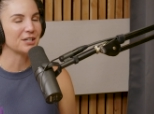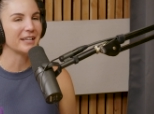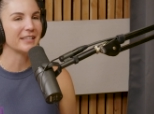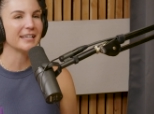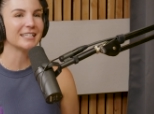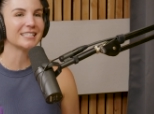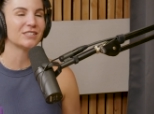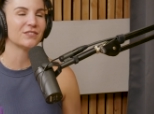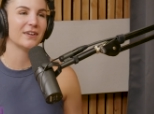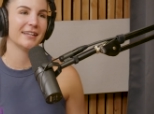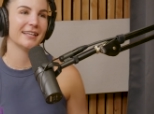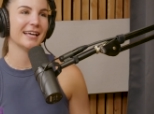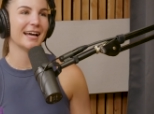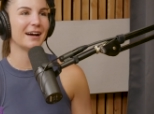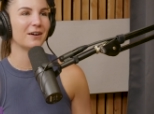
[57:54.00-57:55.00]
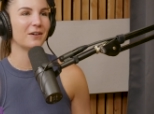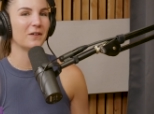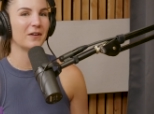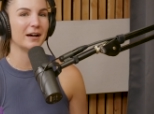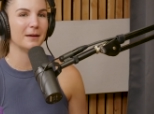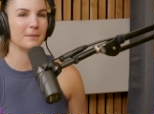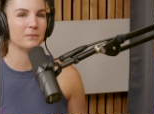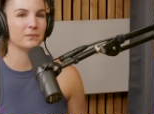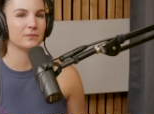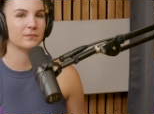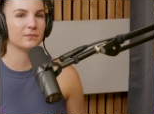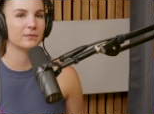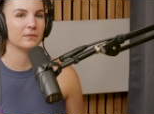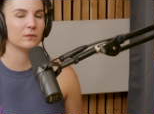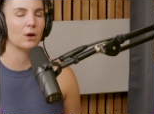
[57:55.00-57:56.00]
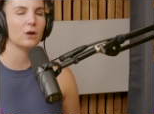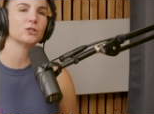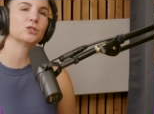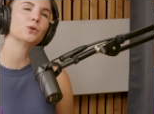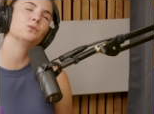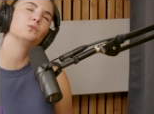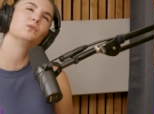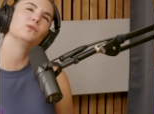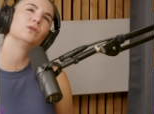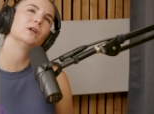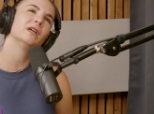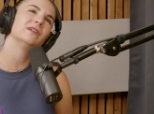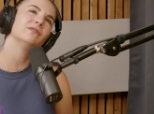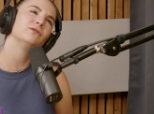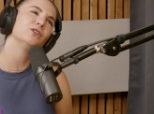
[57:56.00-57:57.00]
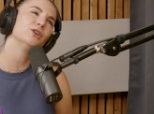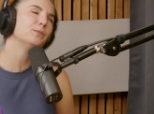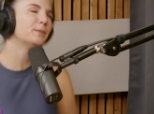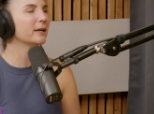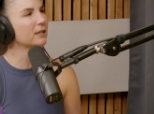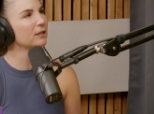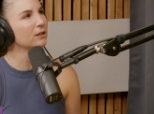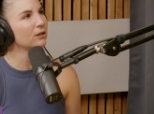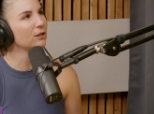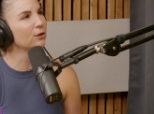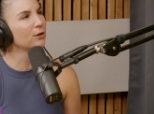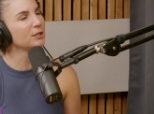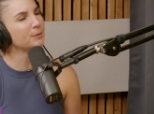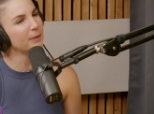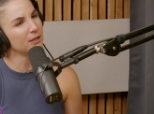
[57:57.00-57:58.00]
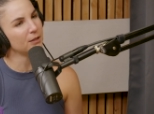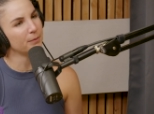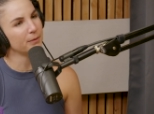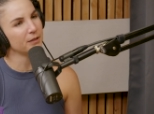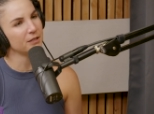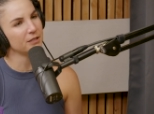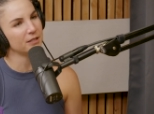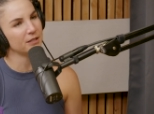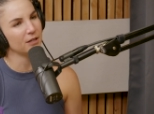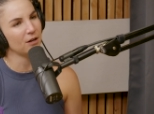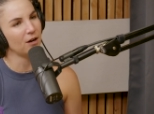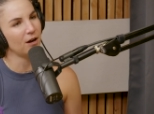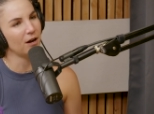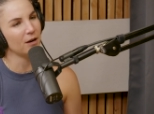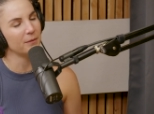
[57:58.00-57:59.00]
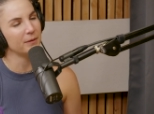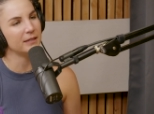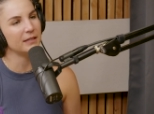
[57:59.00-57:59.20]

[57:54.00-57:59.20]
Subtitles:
I think it's funny how so if you always pick your boogers in the car. What